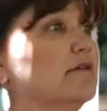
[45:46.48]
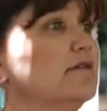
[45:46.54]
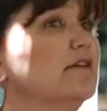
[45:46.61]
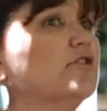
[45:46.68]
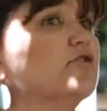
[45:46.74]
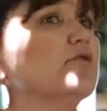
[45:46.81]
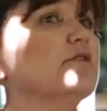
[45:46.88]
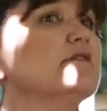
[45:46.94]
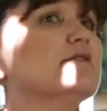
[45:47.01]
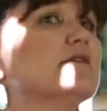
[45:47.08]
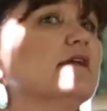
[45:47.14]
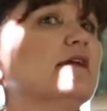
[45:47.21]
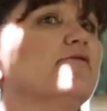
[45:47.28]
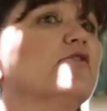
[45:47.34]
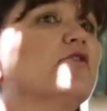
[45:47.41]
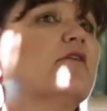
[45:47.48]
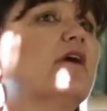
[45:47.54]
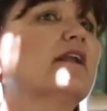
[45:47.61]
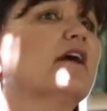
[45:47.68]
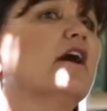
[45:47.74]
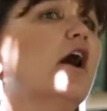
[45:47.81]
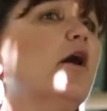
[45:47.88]
Citrus, if you've
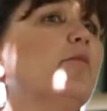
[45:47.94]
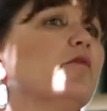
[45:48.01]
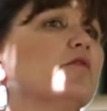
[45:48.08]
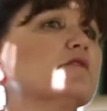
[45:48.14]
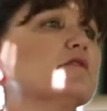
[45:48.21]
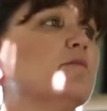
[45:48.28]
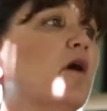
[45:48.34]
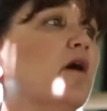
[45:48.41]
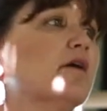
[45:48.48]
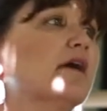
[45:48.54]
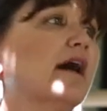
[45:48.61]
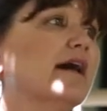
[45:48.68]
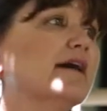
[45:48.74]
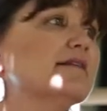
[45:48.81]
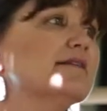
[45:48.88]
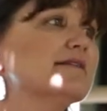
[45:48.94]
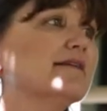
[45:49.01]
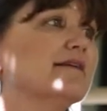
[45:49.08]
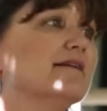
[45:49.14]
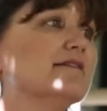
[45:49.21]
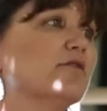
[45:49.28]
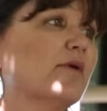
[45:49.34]
got a couple small cuts,
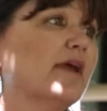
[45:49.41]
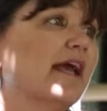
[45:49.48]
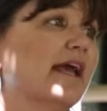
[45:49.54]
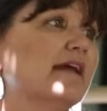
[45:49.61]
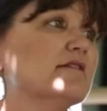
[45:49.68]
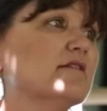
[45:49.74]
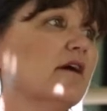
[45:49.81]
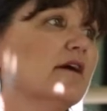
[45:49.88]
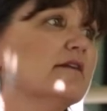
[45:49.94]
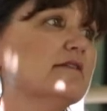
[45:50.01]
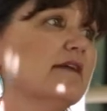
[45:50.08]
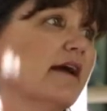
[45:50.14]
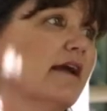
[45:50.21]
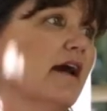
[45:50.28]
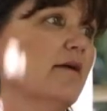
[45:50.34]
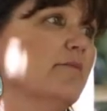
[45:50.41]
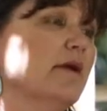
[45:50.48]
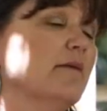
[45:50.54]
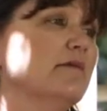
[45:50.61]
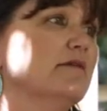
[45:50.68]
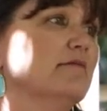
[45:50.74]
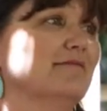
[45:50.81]
it's okay as long as that cut
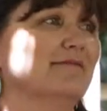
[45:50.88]
maybe,